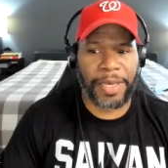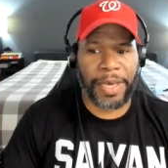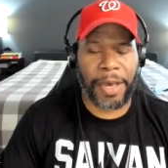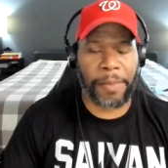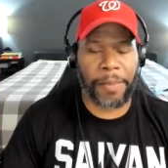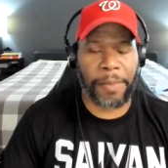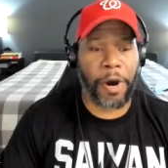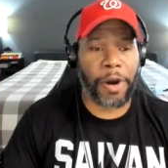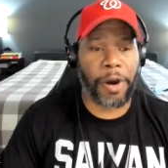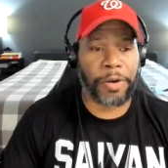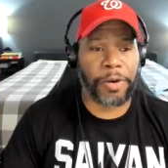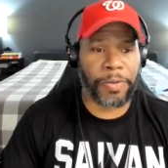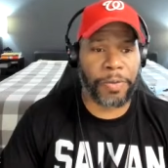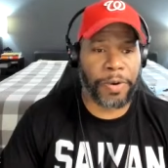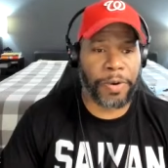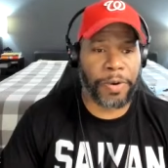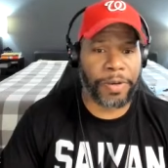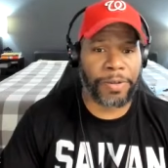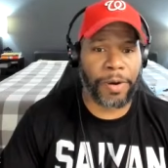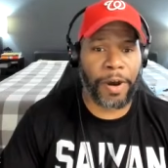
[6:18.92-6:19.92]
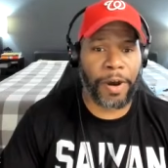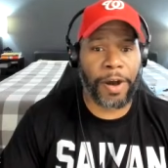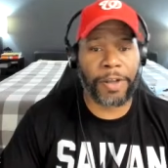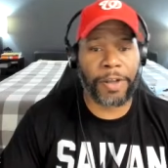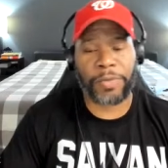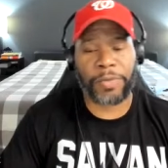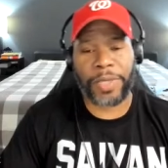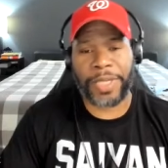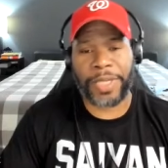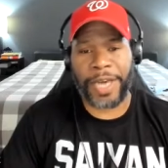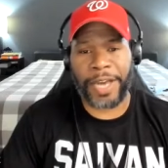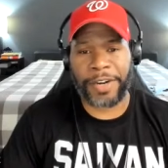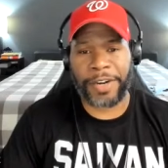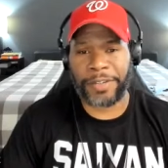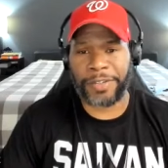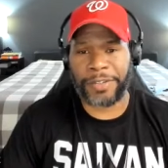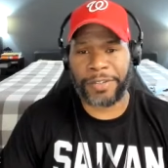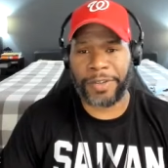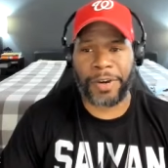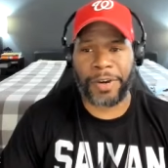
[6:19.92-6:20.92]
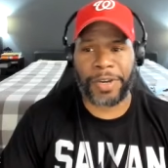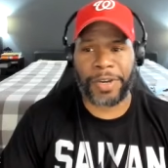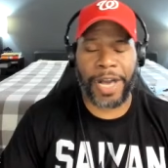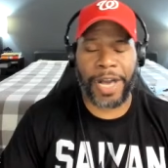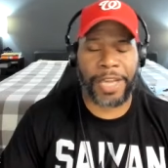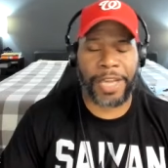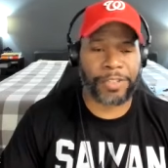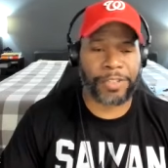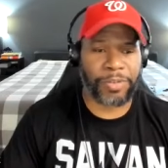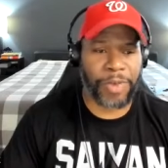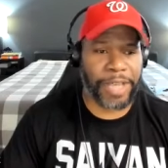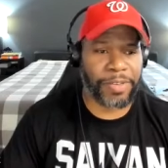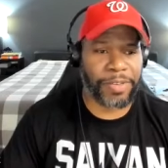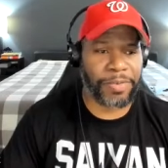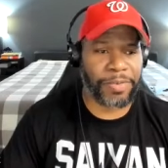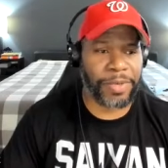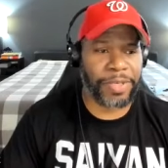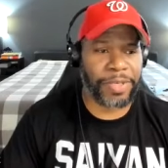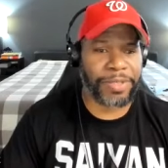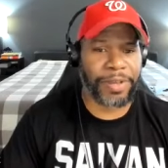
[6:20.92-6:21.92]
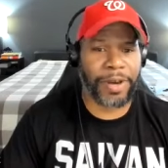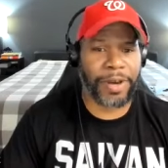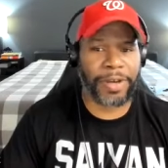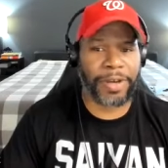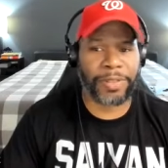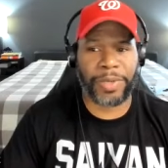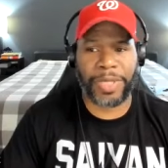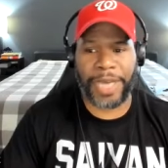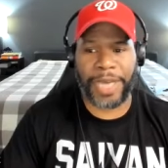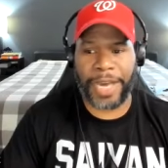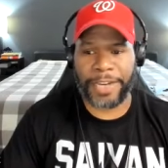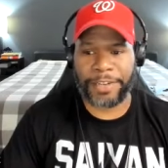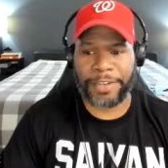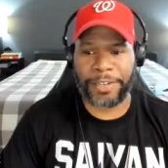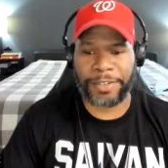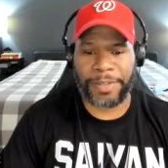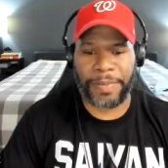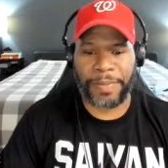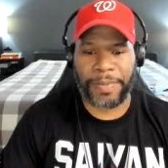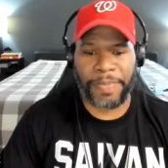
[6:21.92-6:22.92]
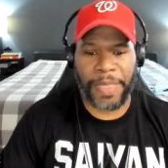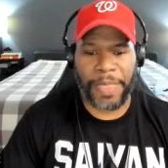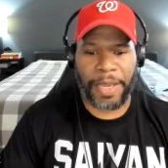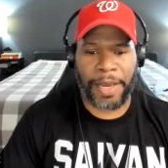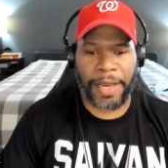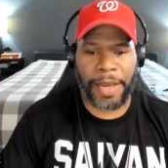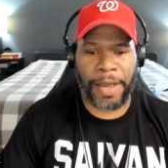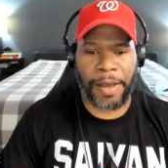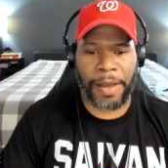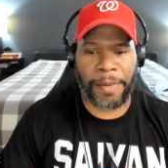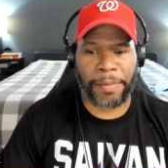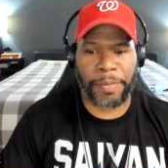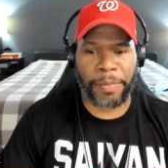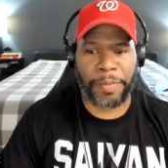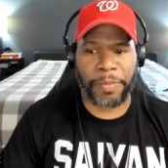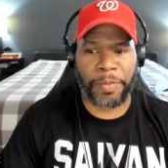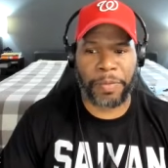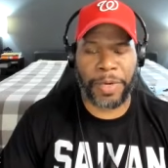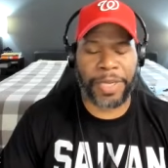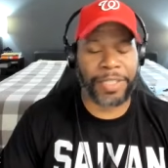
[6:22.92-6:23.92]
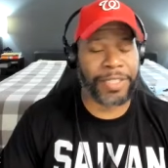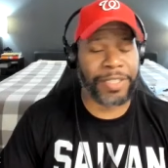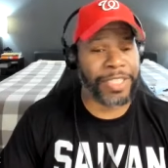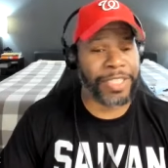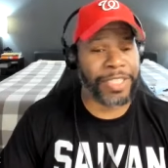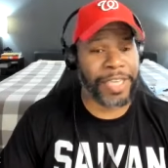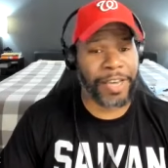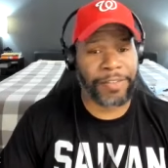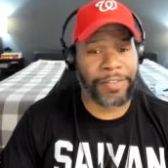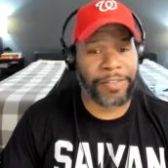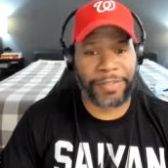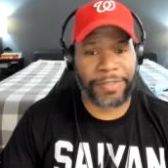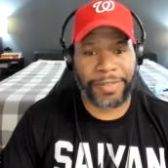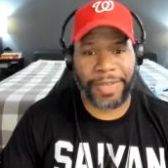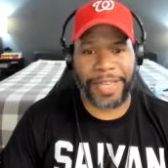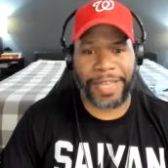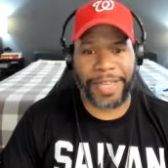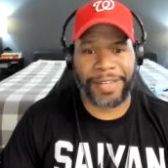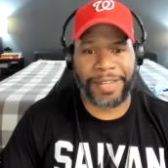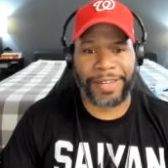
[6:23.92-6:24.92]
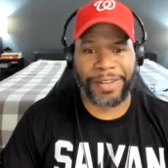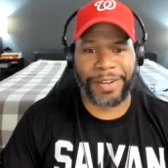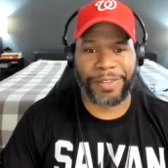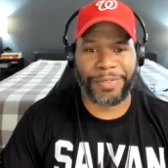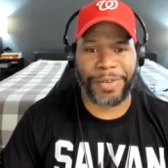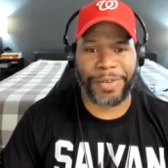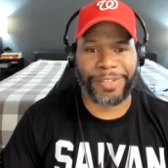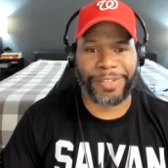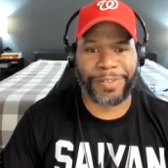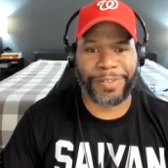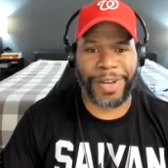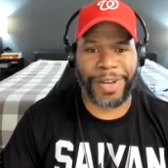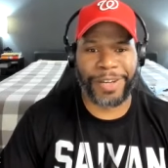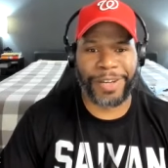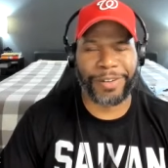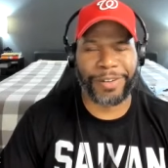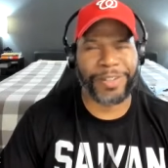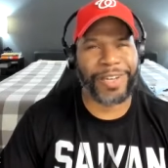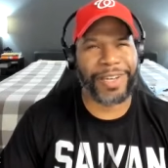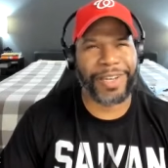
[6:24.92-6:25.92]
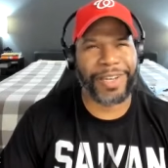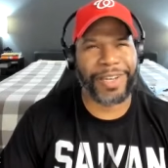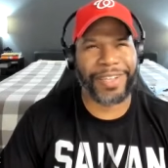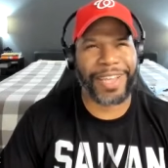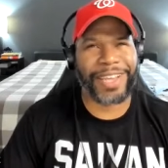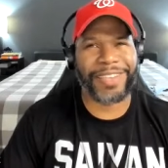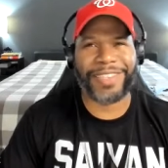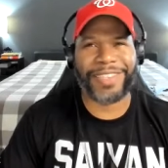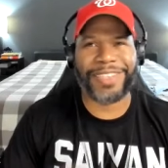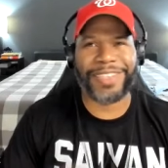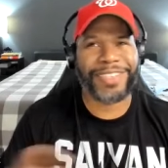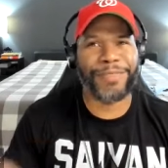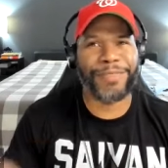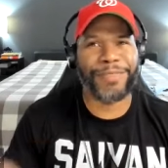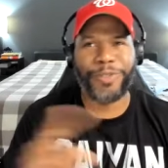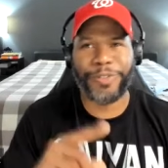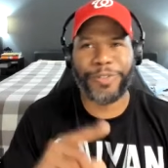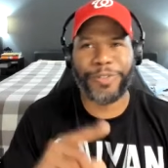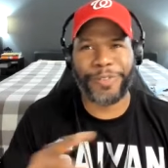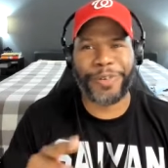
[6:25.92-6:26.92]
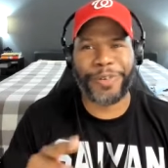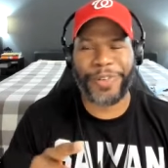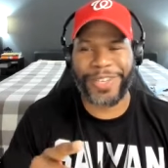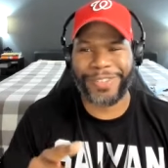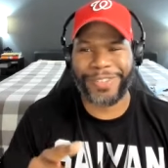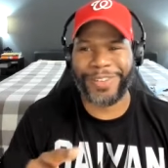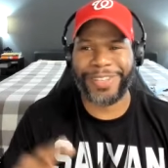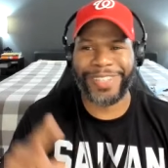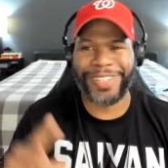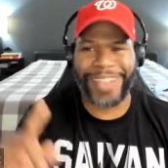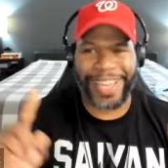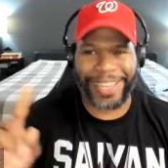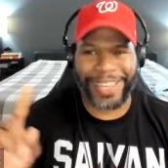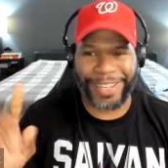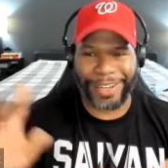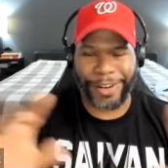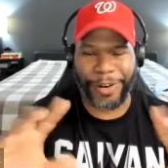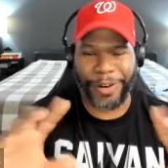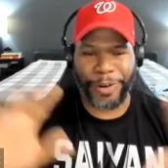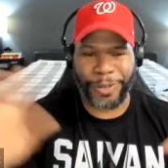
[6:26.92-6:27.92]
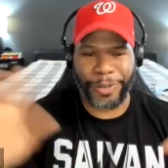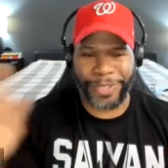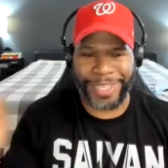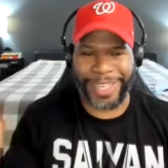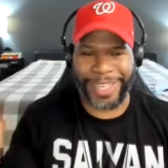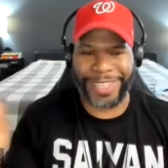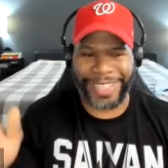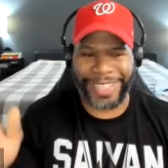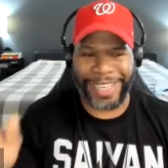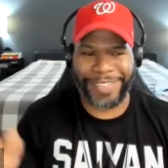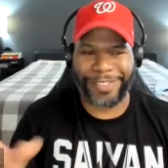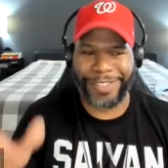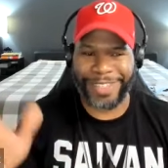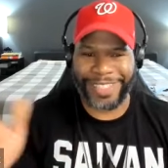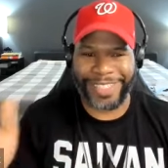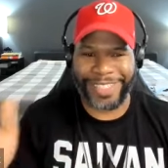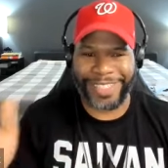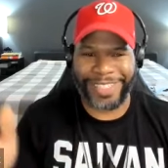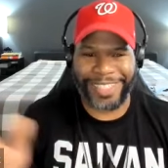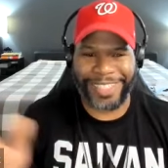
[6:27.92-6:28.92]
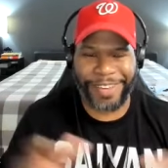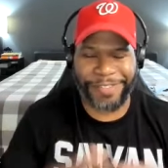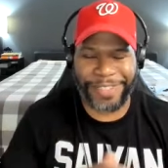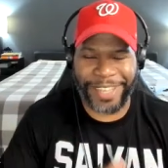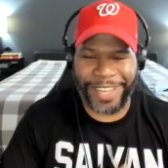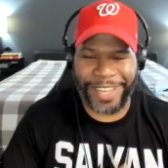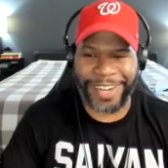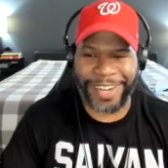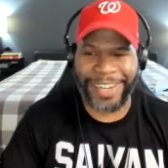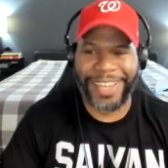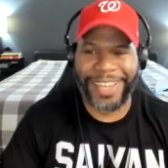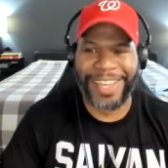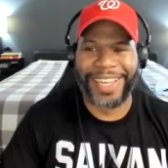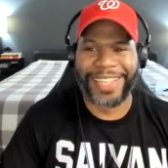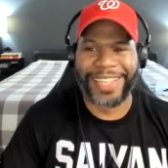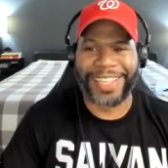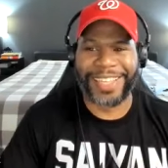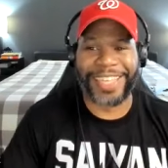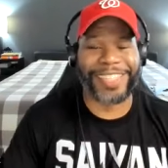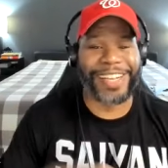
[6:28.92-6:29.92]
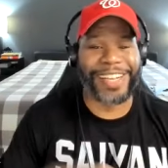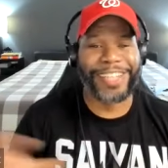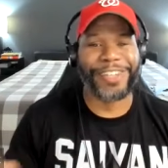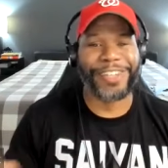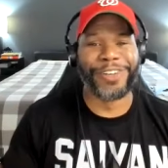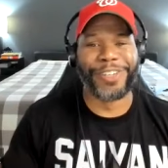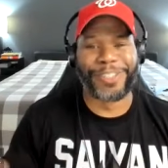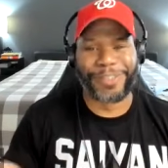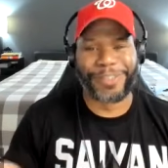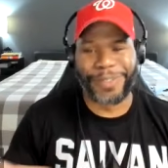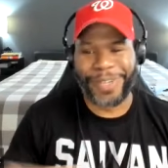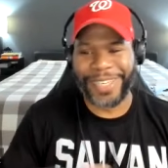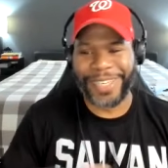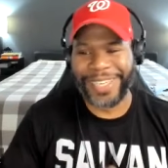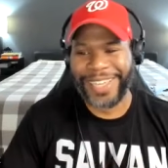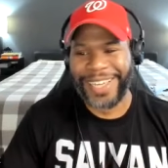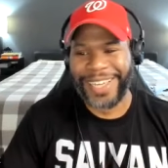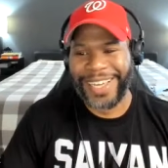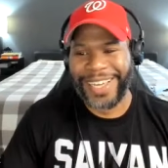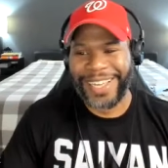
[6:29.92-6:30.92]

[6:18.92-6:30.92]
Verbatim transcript: um, hard work. So all three daughters are college graduates, all three daughters. Um, one is a chef at a, a restaurant or not, not, she moved from a restaurant to like a, a hotel chain. So she's a okay. chef there. That's the littlest one.